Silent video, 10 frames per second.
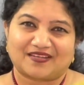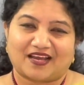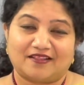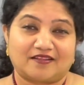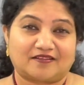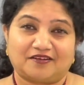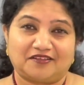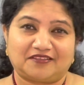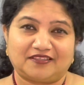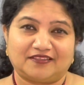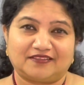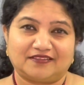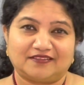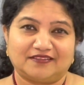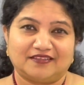And the third thing,
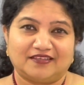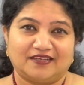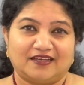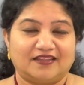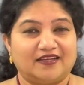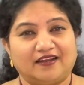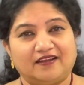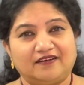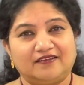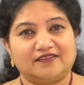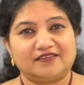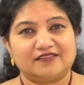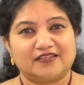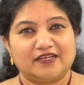they learn